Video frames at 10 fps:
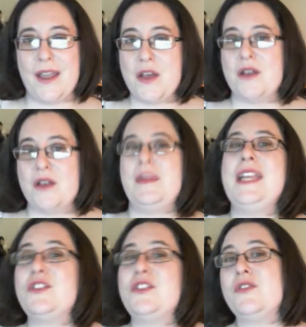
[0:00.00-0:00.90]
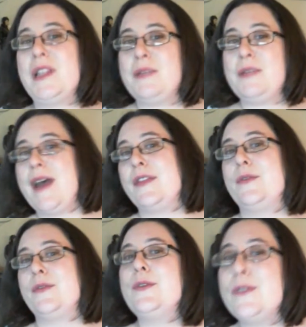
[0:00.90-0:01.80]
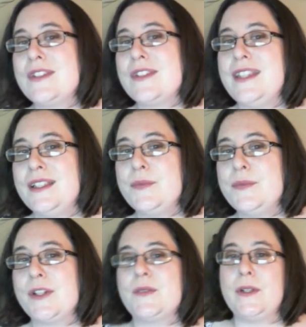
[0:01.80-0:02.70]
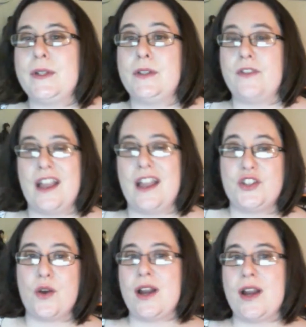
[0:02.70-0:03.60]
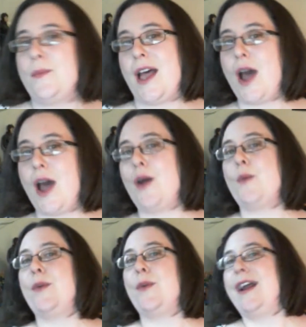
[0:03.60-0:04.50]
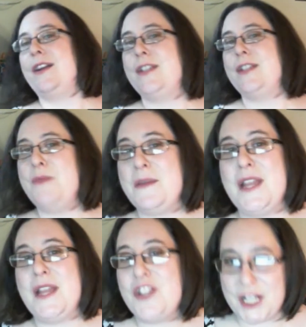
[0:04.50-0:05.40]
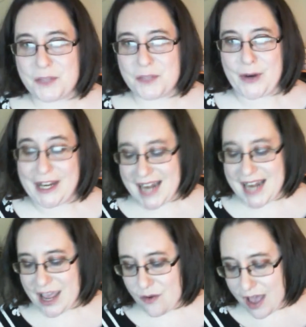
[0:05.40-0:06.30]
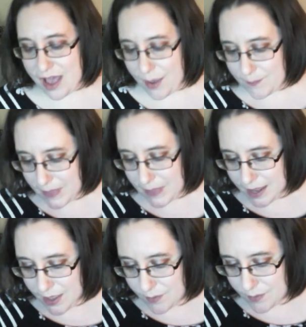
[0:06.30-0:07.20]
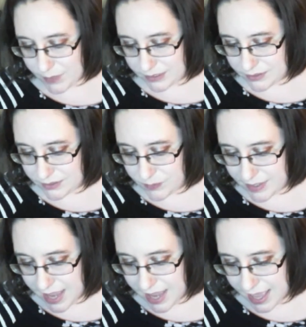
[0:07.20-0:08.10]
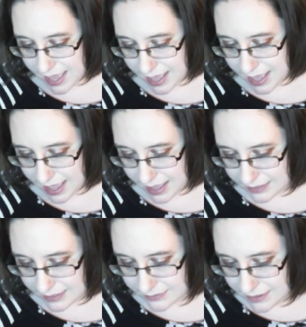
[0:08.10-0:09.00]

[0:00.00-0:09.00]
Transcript: playing strictly by the rules, these books would have shown up prior to me mentioning them right now. But this one has